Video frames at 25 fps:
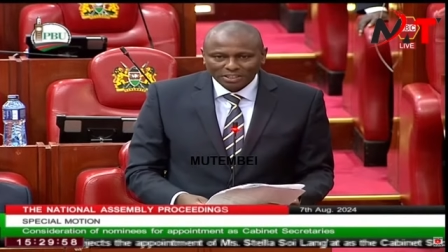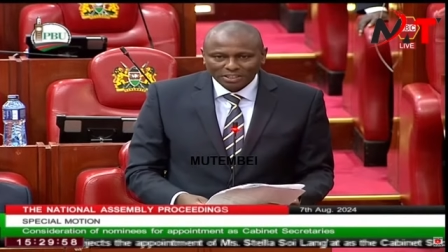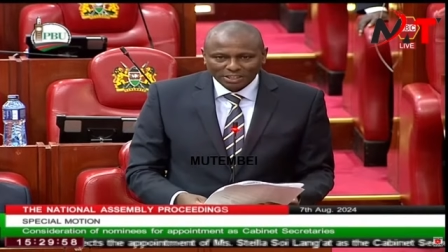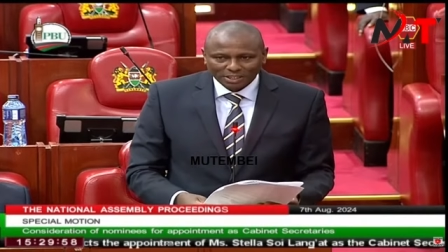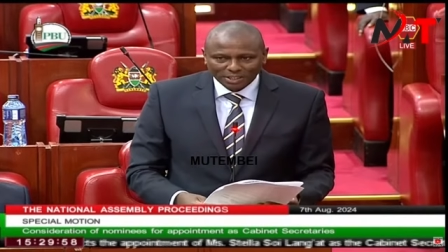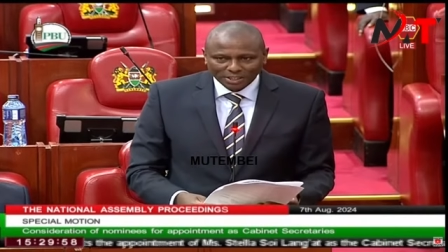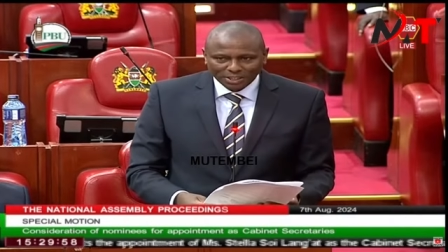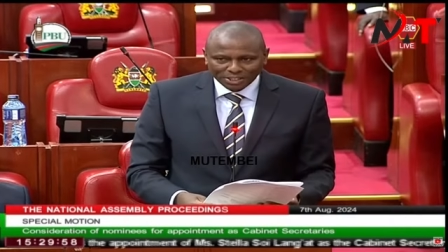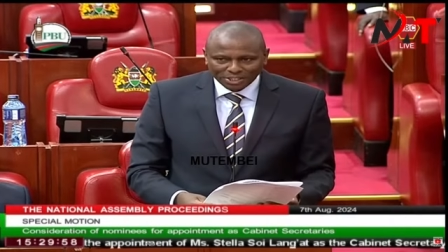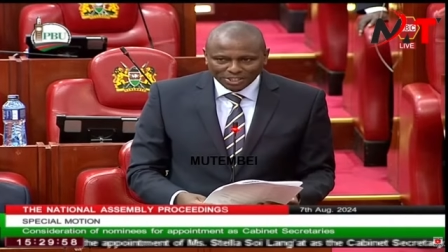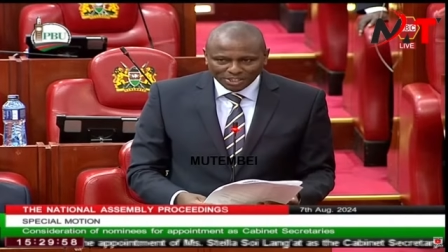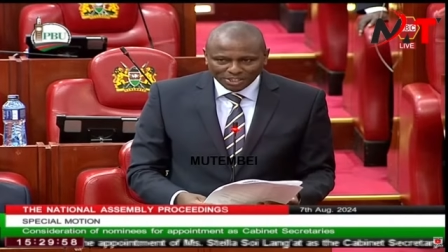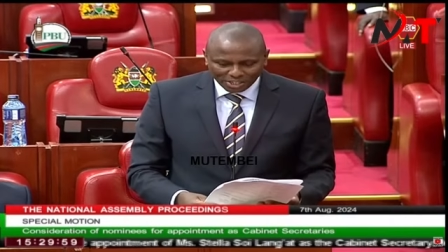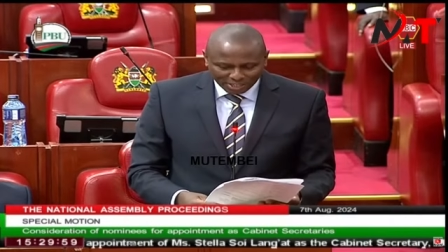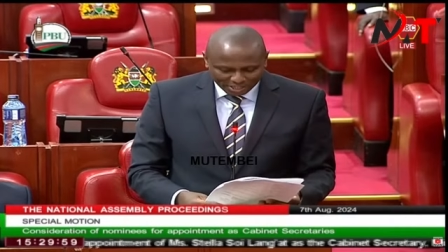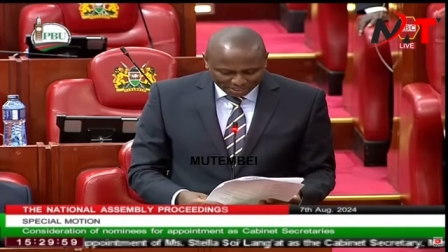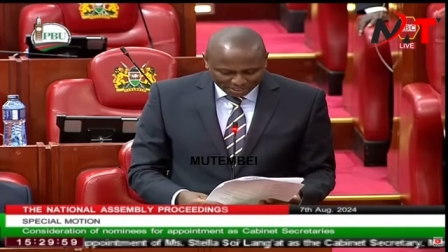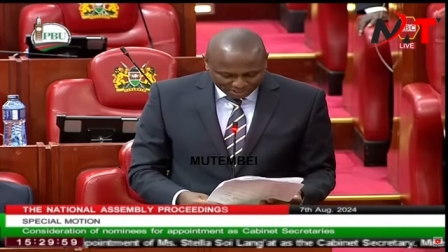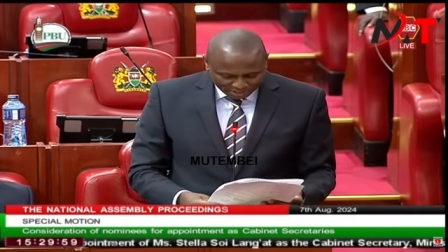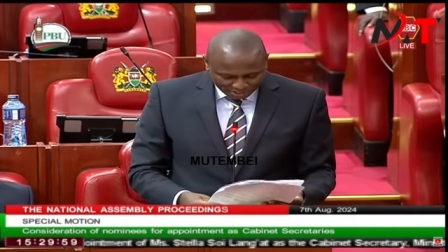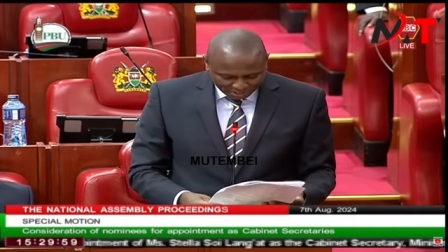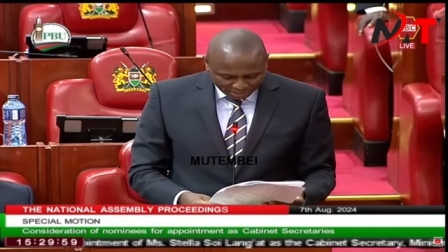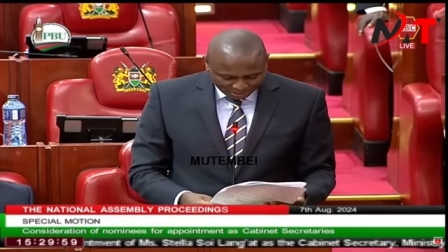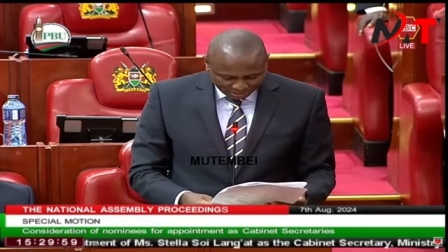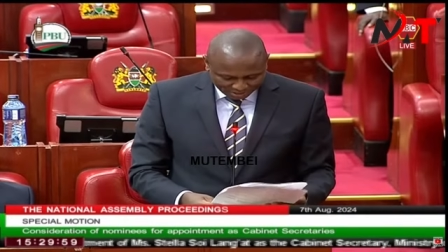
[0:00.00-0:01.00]

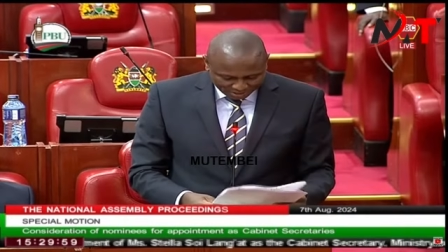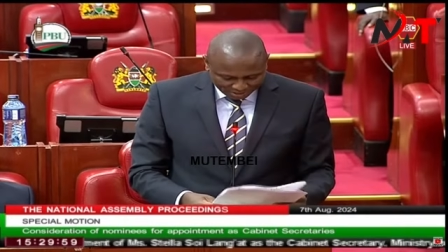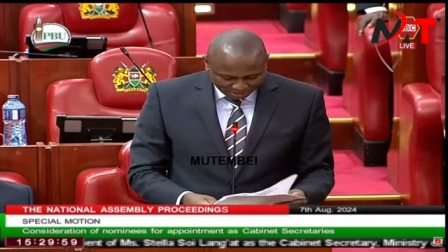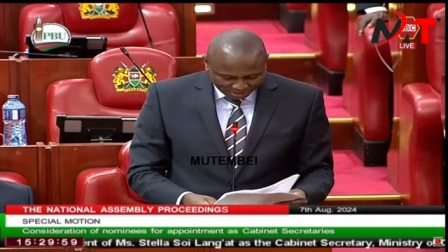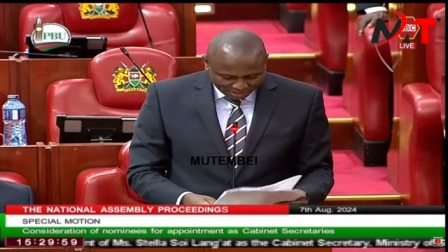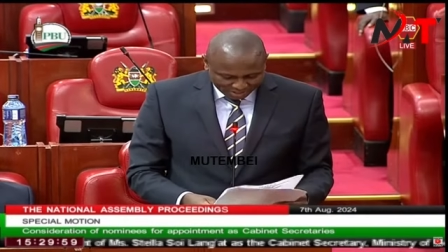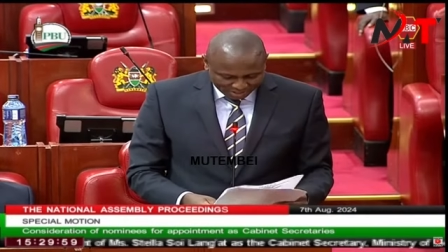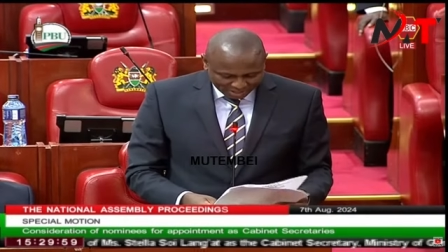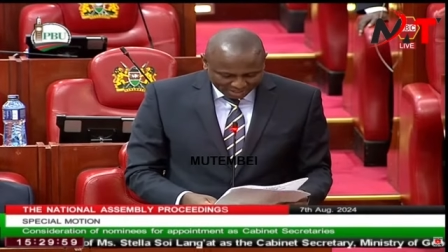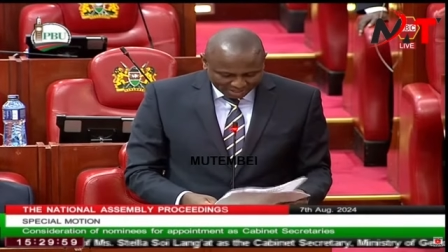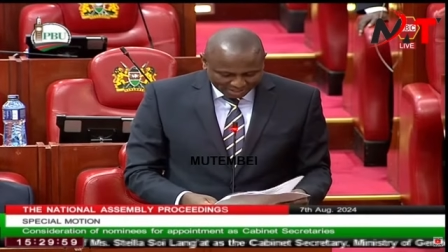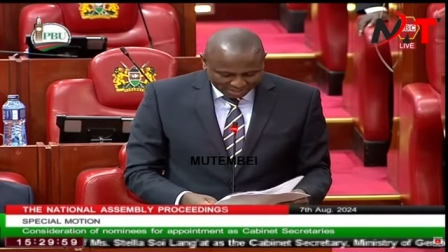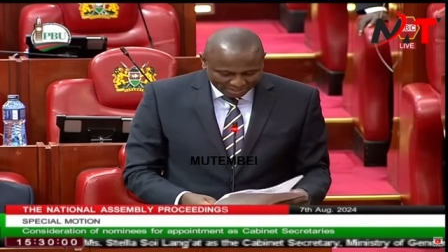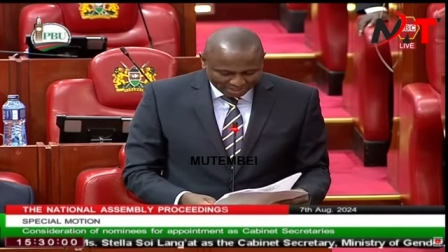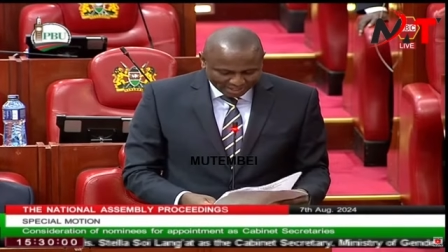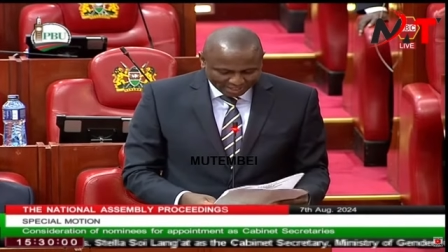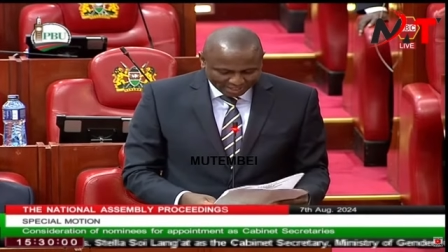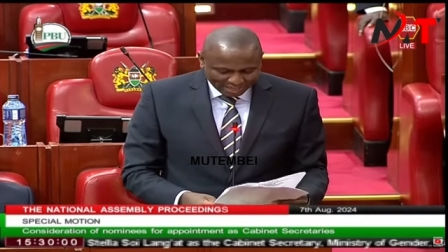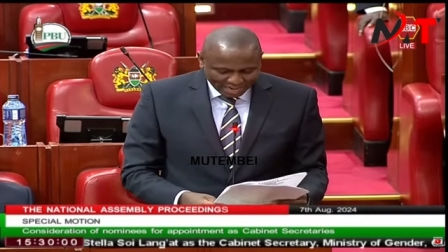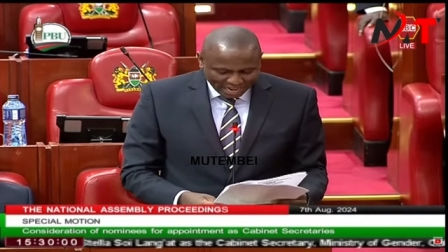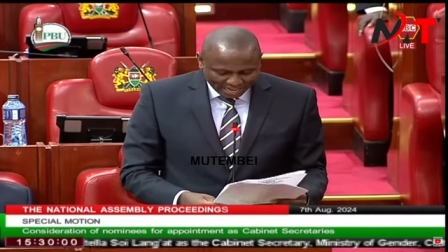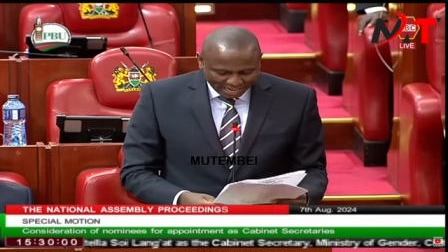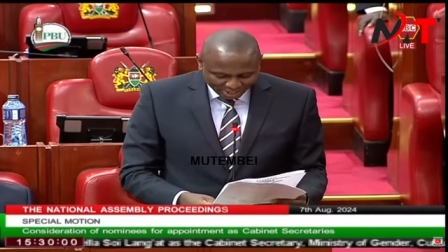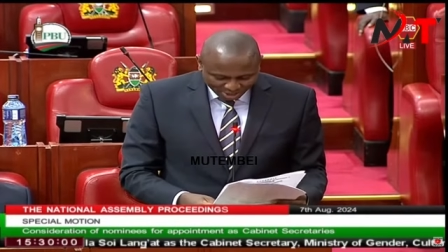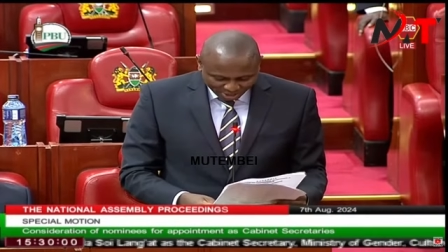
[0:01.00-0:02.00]
EGH, the
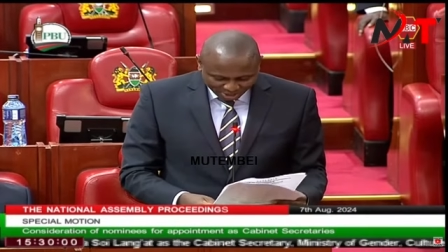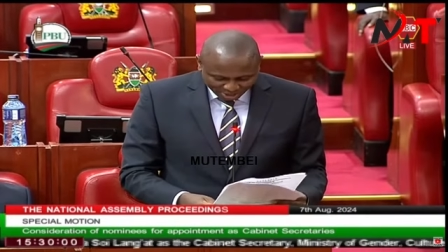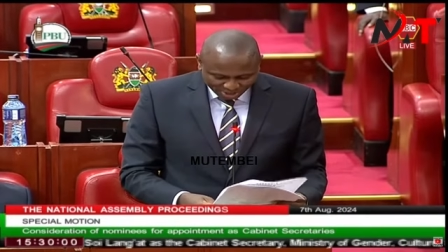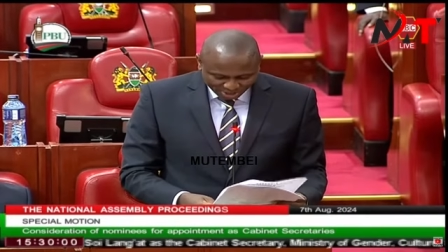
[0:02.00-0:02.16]
National